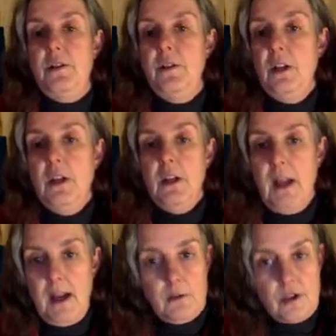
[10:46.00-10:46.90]
how
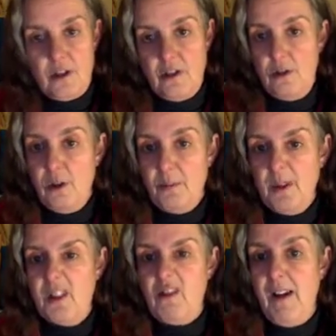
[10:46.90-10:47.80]
to not be
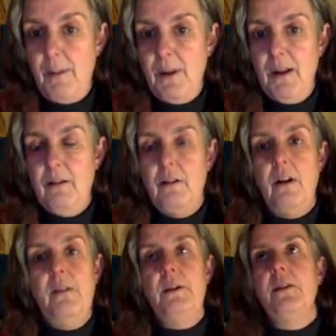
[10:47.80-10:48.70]
crabby, or I'm going
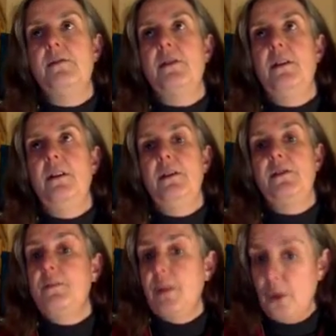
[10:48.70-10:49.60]
to learn to be a
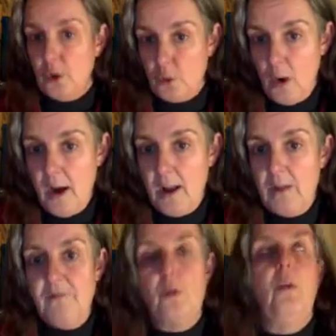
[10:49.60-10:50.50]
good wife, or
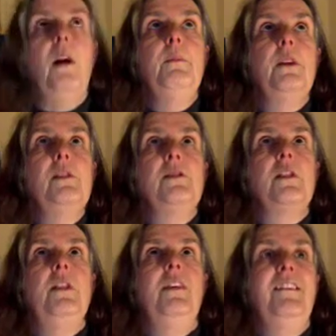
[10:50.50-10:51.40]
I'm going to
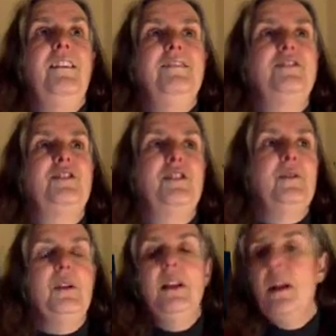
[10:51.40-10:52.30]
learn to
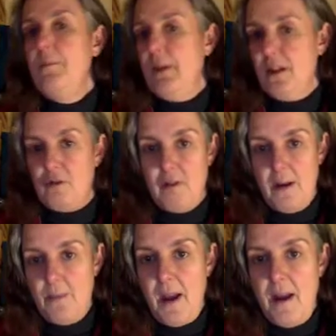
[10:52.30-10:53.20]
be a great
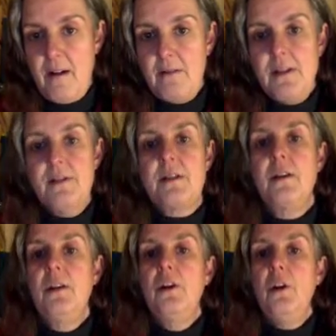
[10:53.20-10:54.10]
parent. You know,
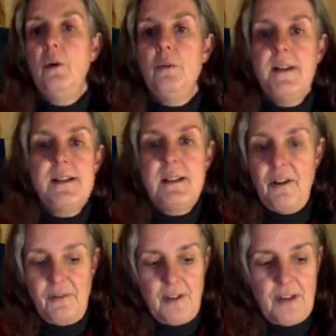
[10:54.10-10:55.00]
all these different
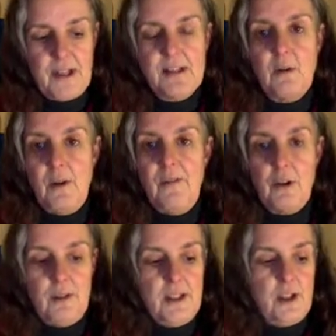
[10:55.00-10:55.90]
things that we've agreed to
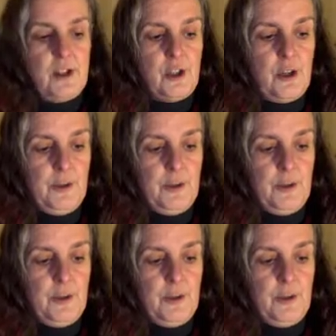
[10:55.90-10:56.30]
do.